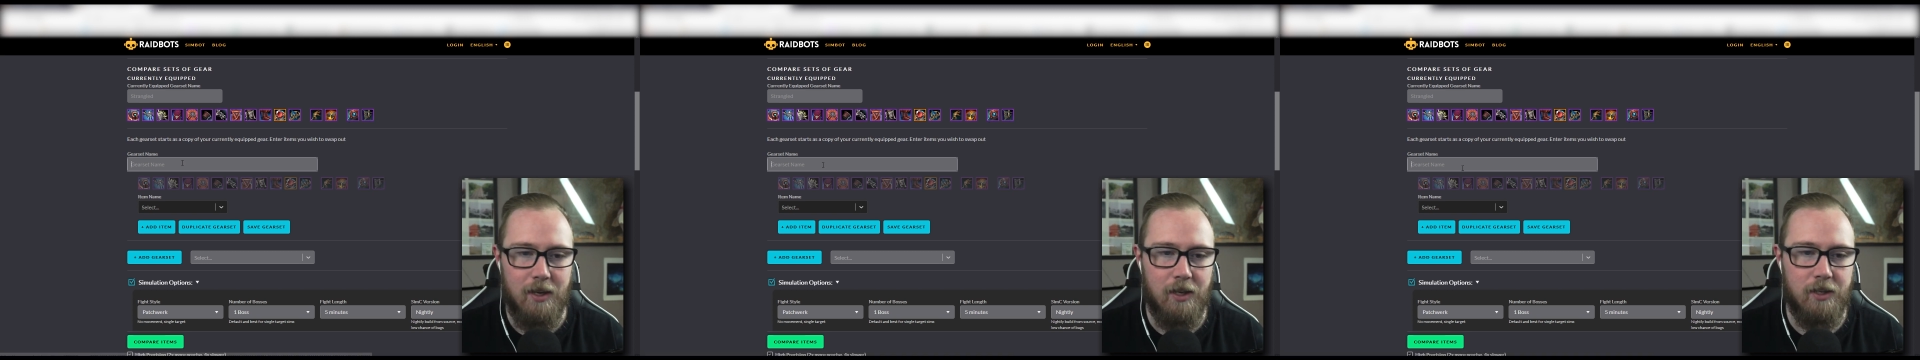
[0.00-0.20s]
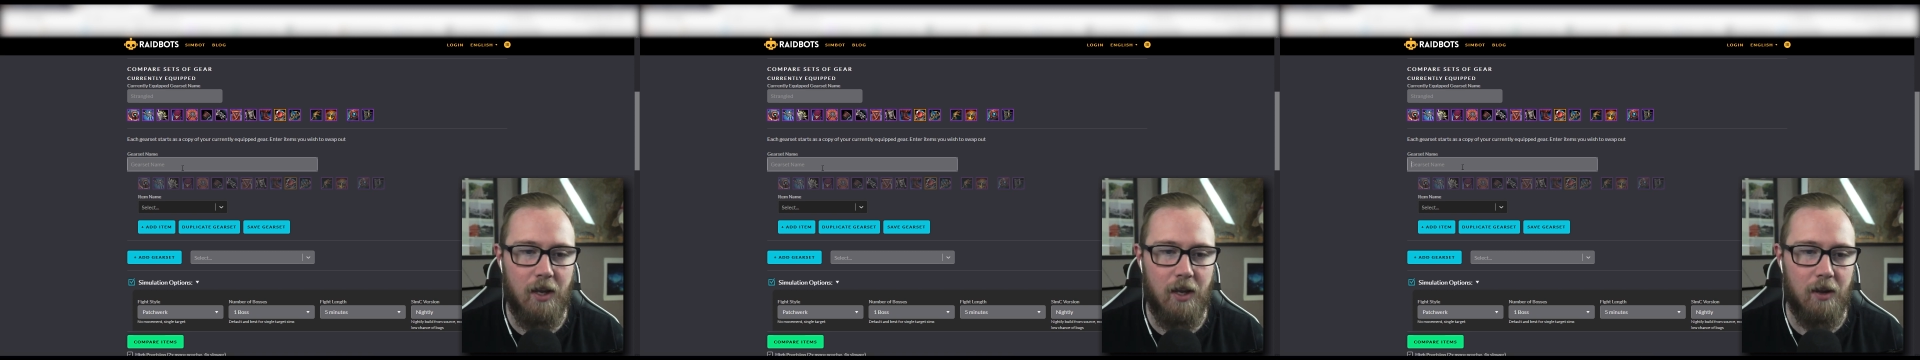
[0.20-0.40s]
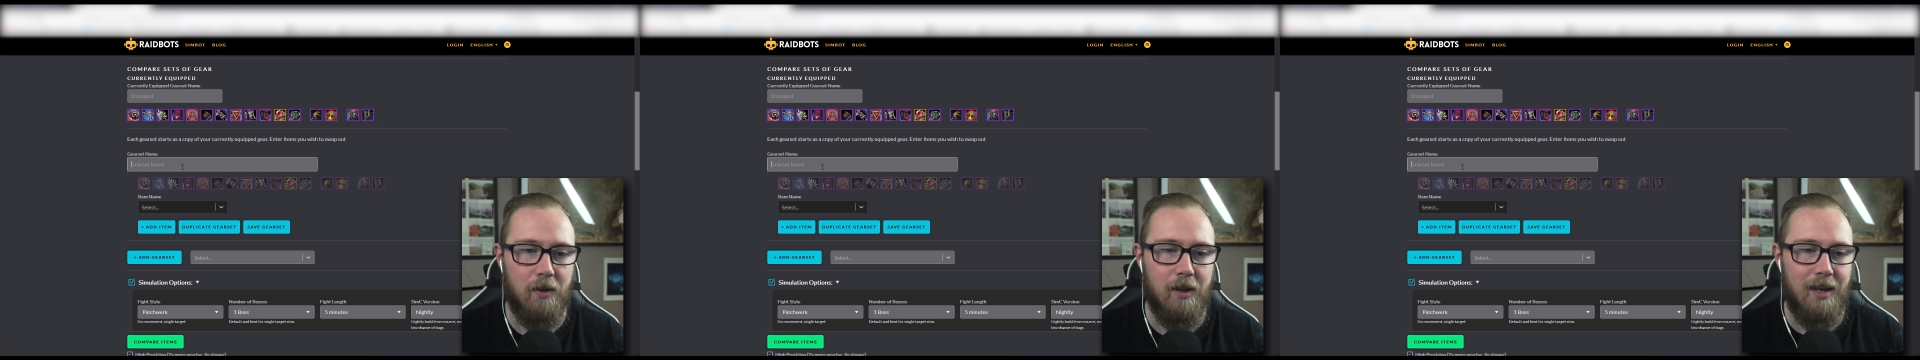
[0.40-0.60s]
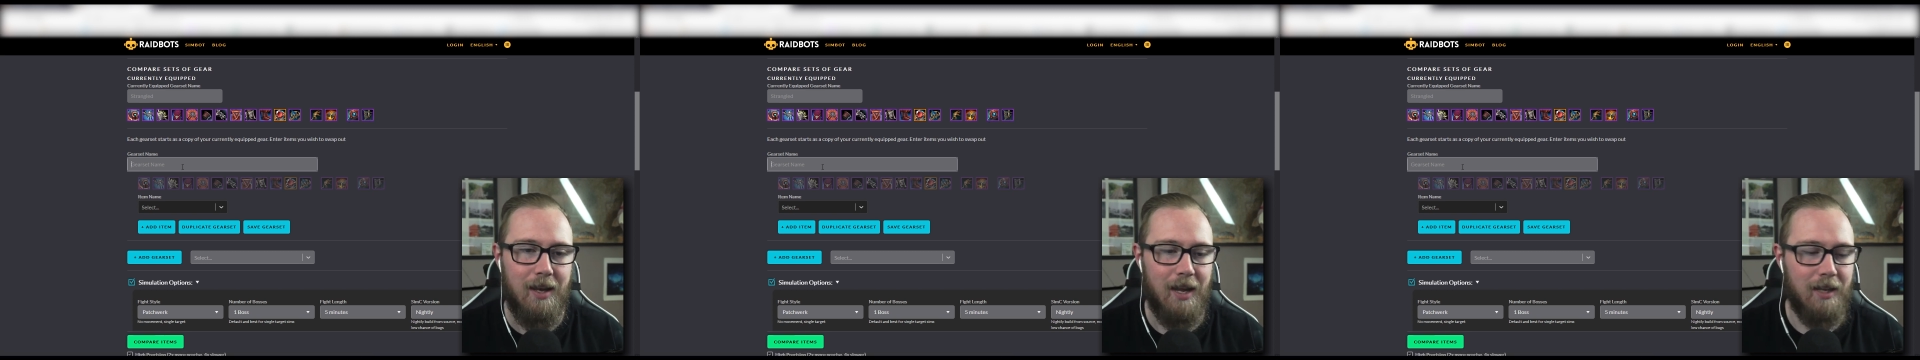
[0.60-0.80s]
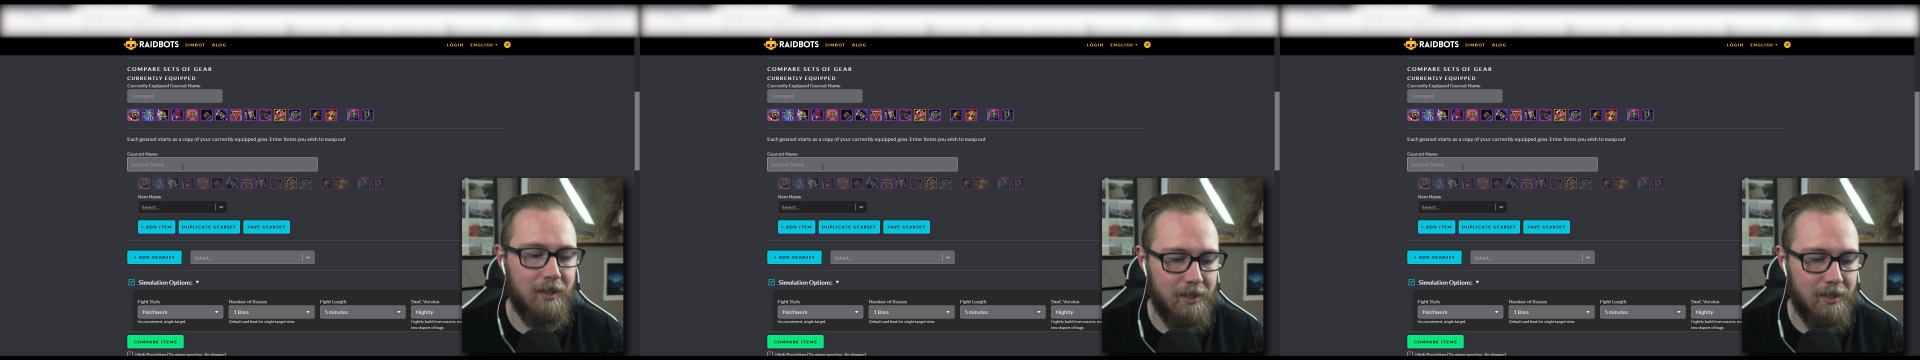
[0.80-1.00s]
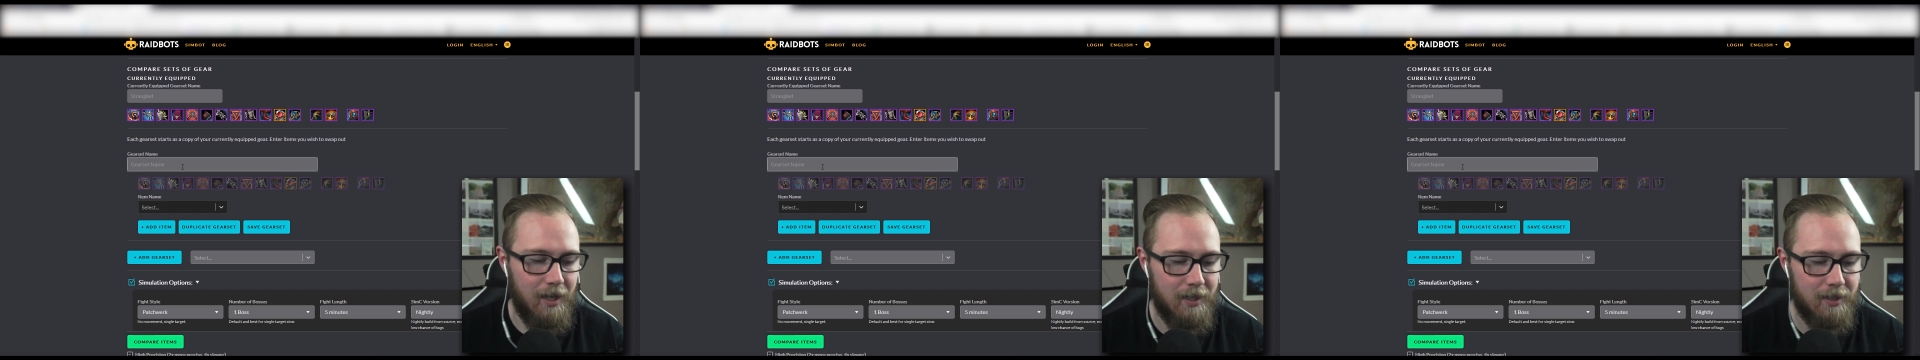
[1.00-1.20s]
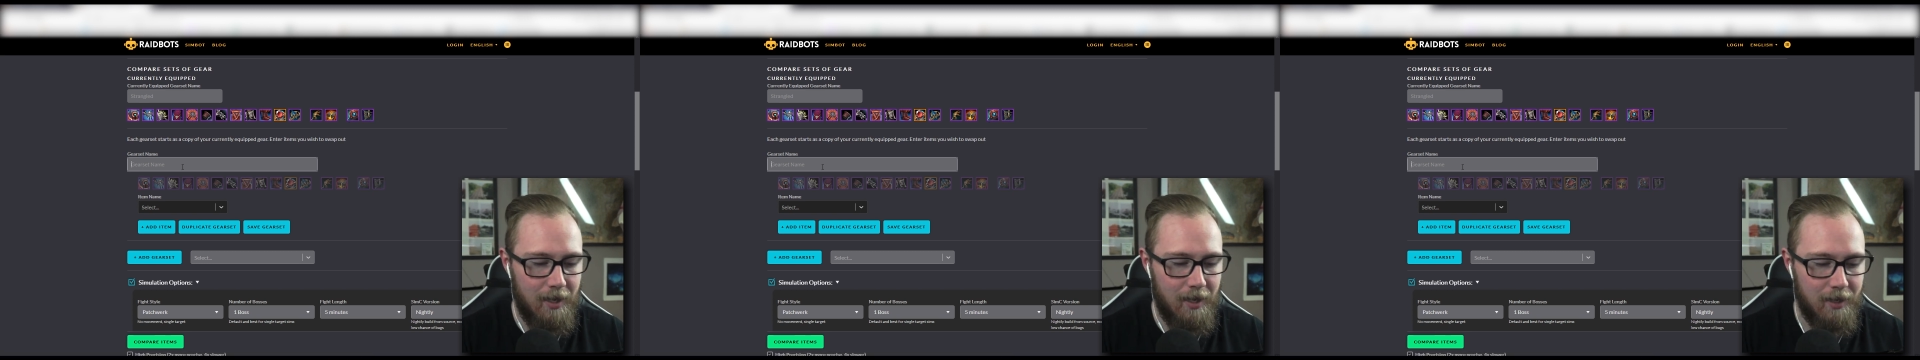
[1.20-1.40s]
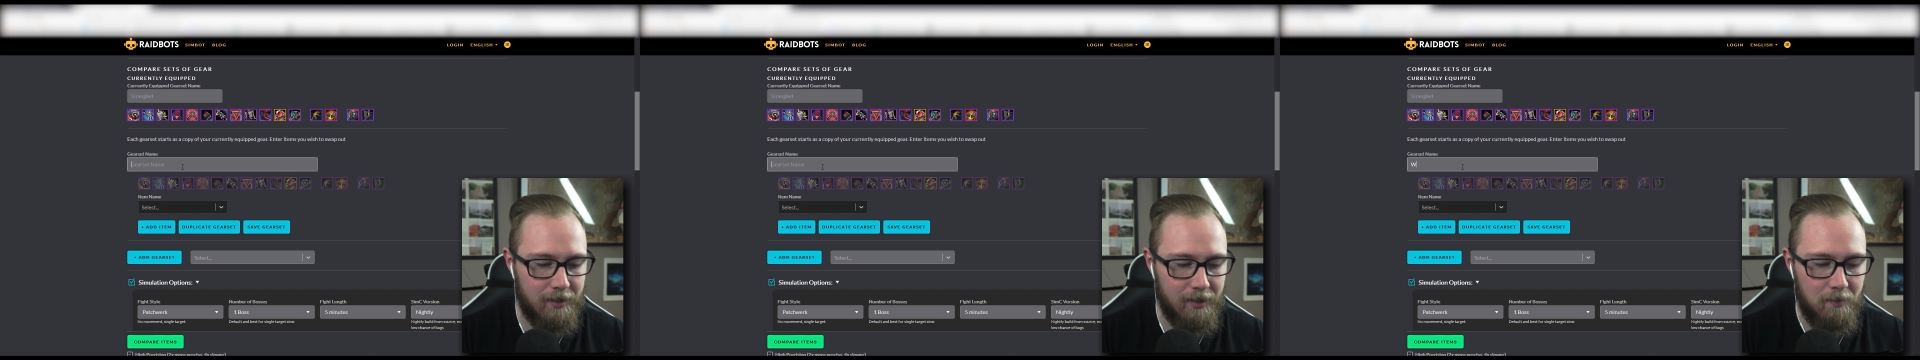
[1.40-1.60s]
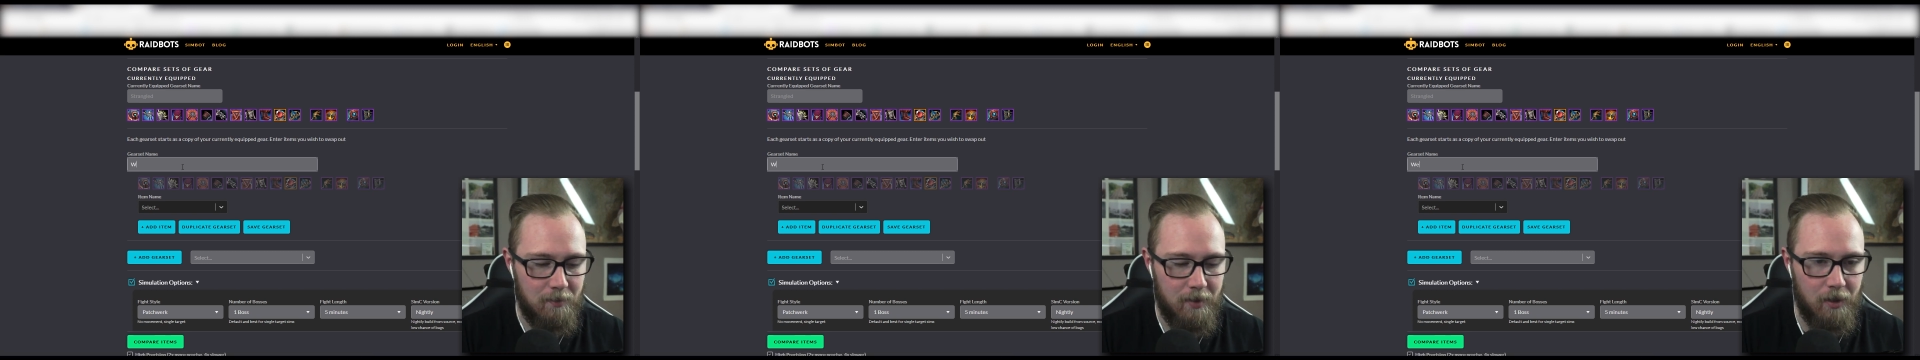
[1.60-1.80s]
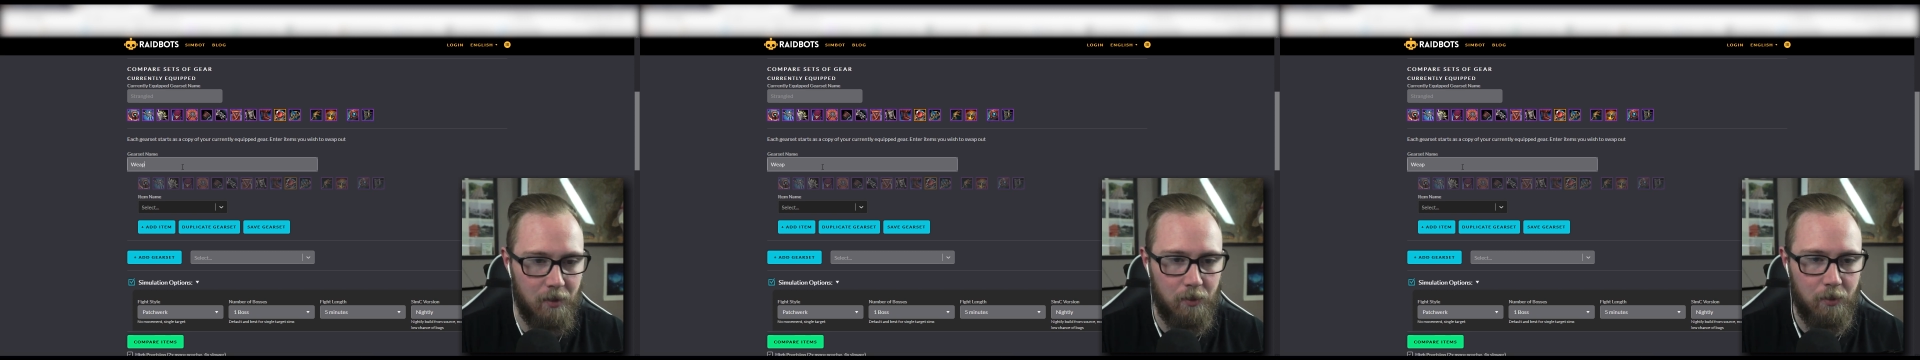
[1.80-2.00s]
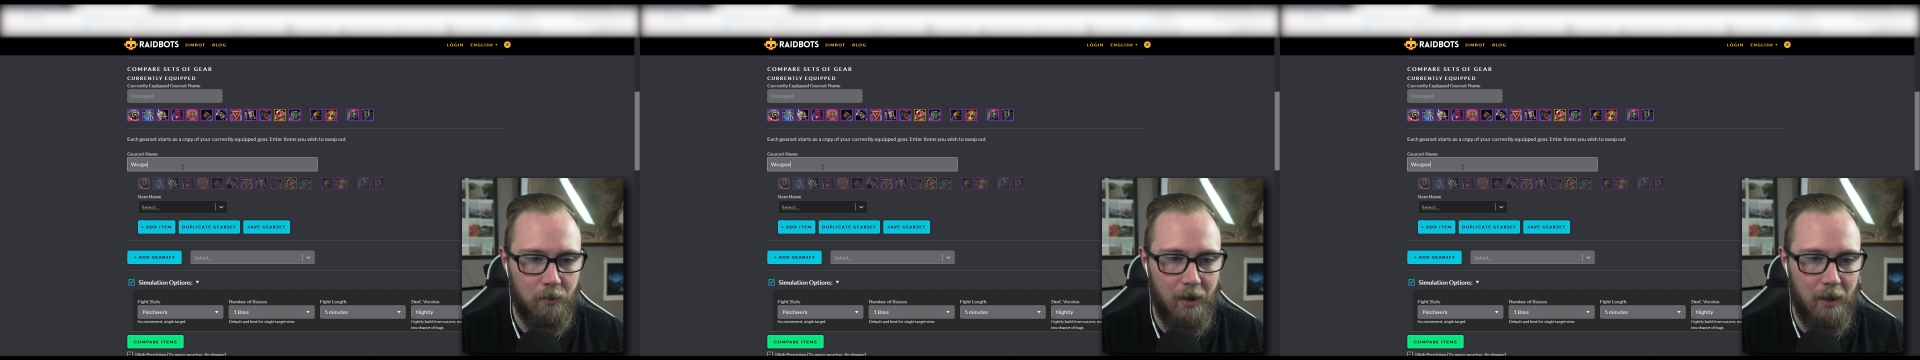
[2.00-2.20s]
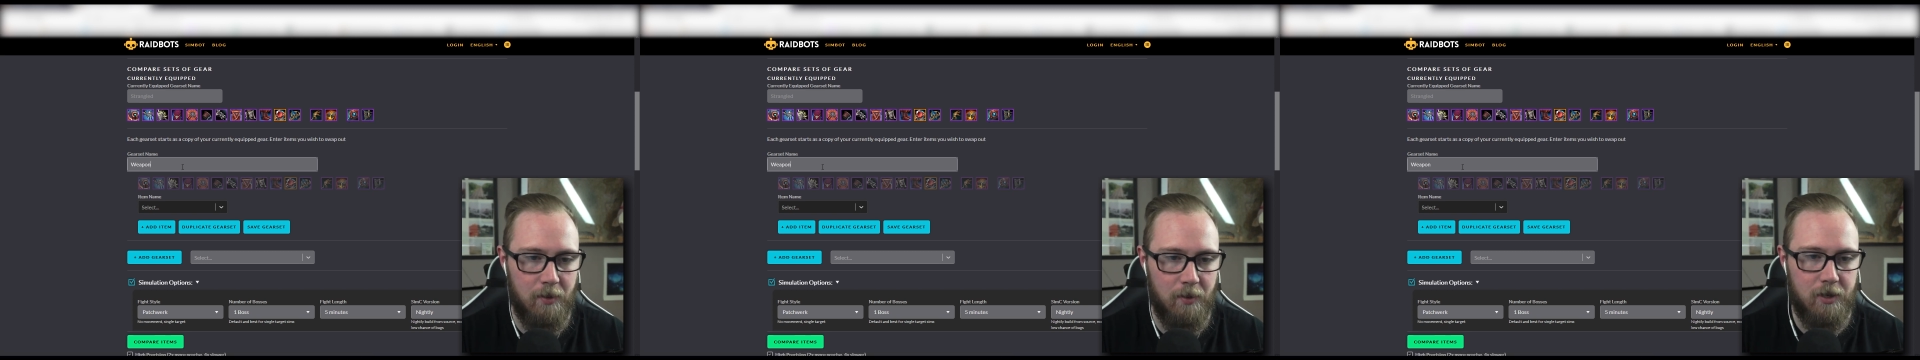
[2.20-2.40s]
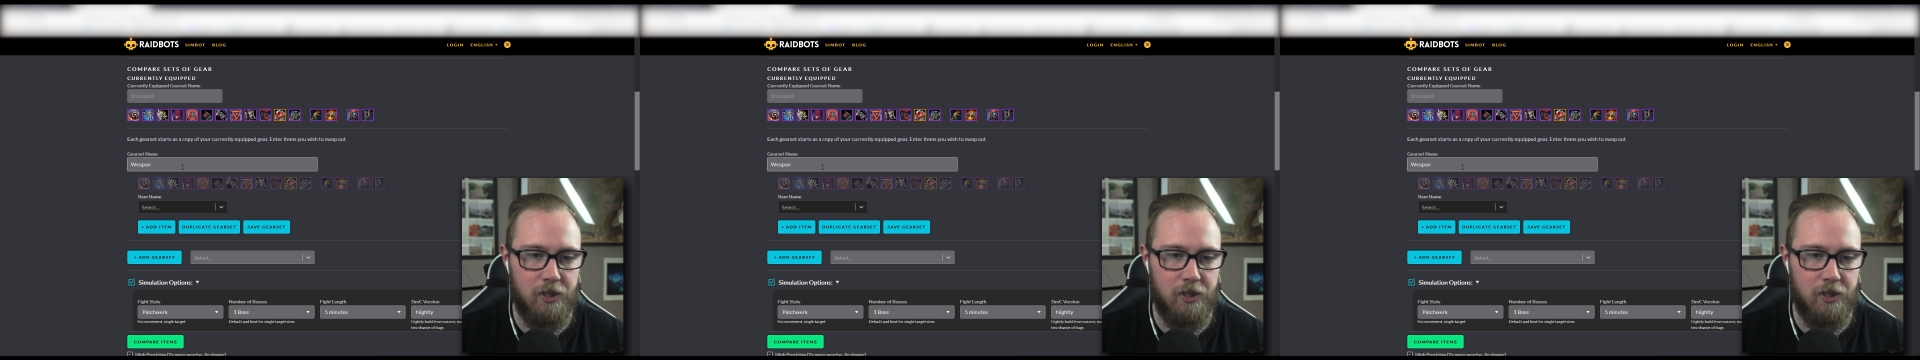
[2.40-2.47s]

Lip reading: So in this gear set is going to be weapon.